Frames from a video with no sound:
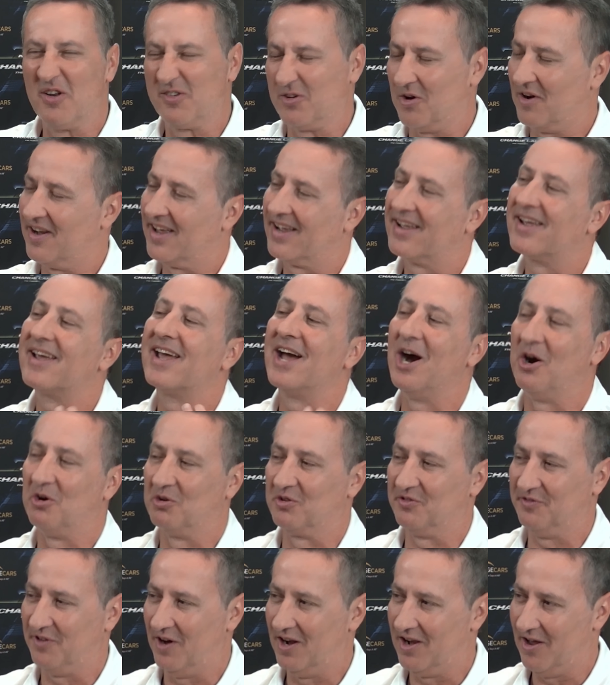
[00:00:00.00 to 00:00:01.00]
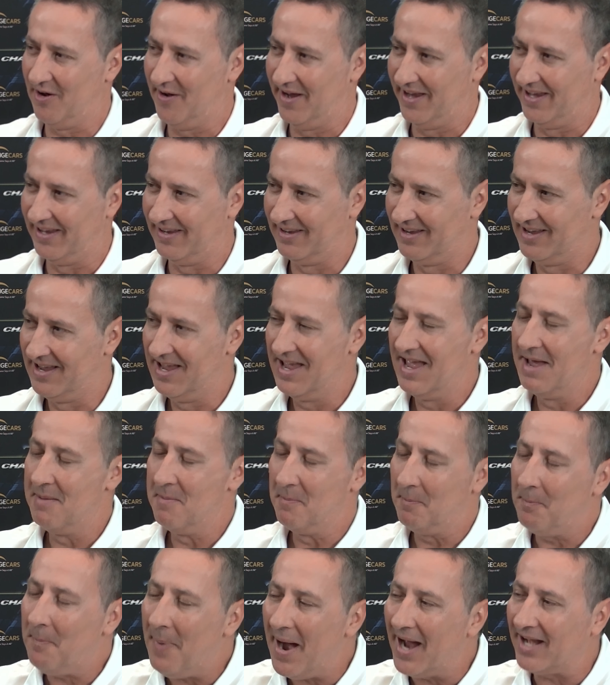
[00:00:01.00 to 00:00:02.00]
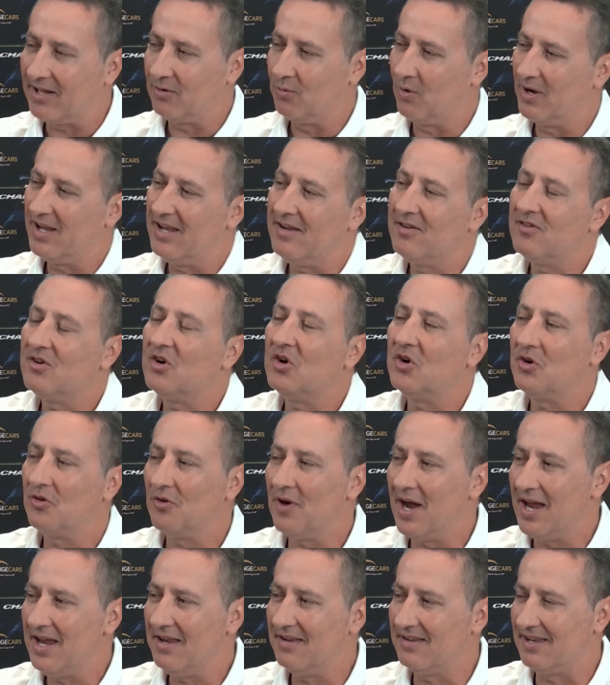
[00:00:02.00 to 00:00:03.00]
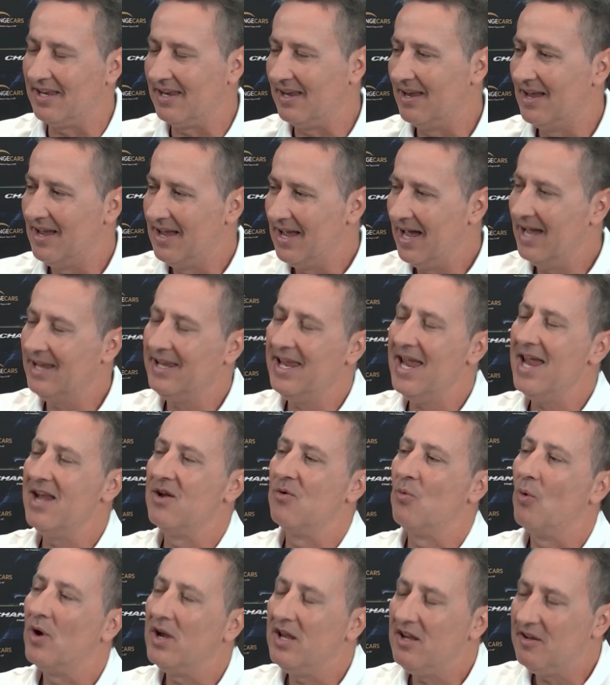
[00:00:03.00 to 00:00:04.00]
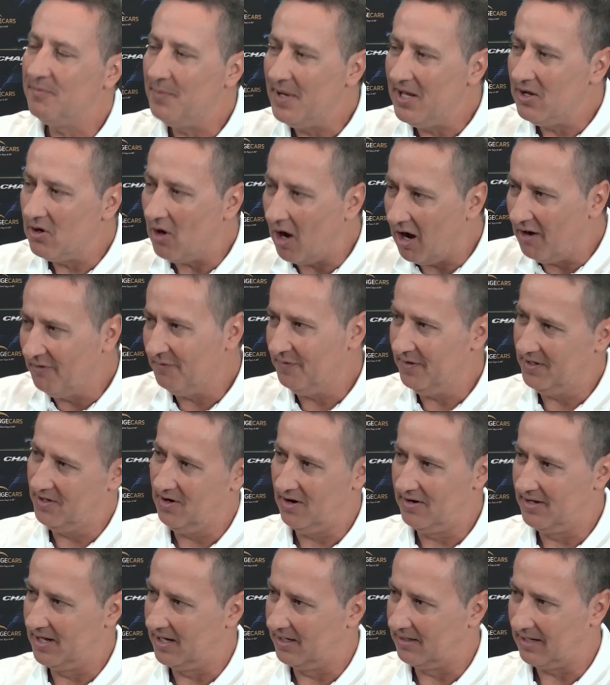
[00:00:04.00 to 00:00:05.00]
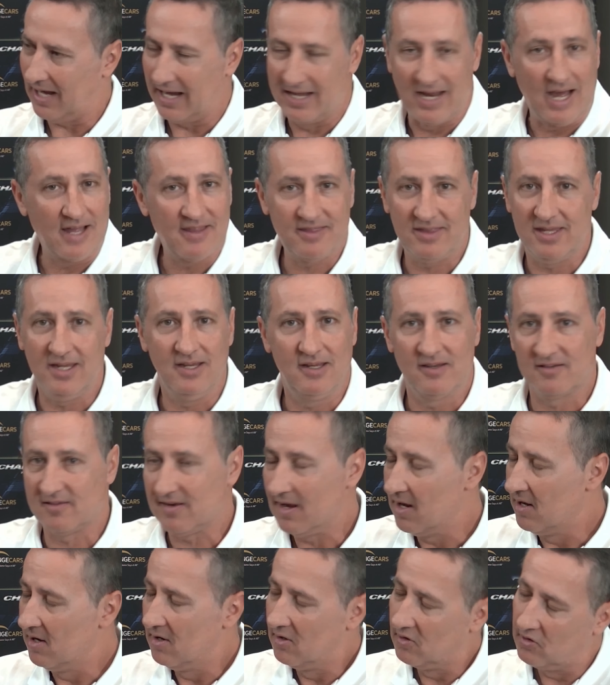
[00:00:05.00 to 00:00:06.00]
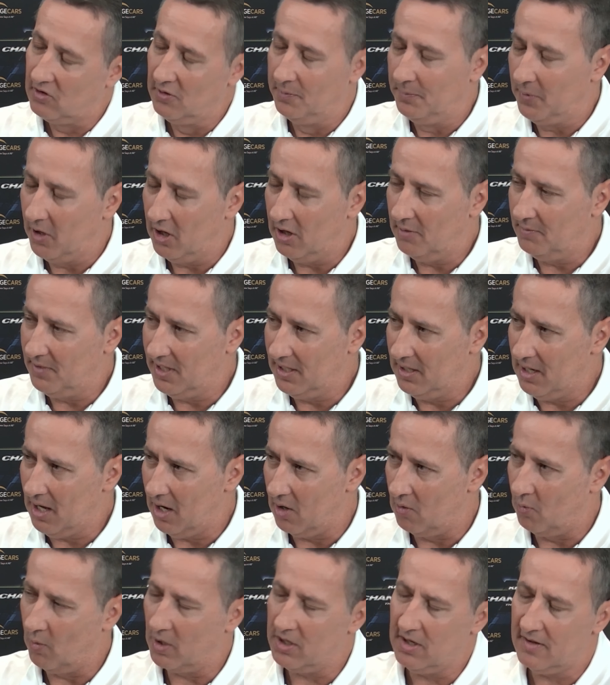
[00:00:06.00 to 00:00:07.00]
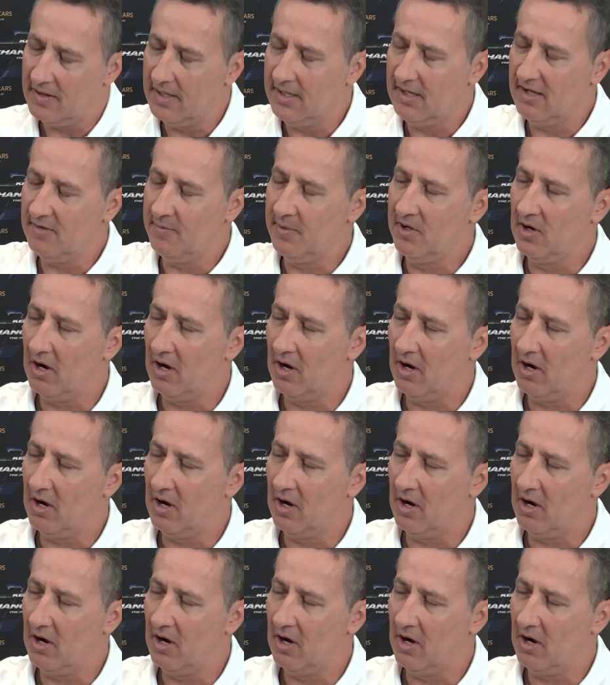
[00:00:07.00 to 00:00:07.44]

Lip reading: got a cult following. But what is crazy, again, what he's been offered on it, and I think it's superbly low. What do you think he's been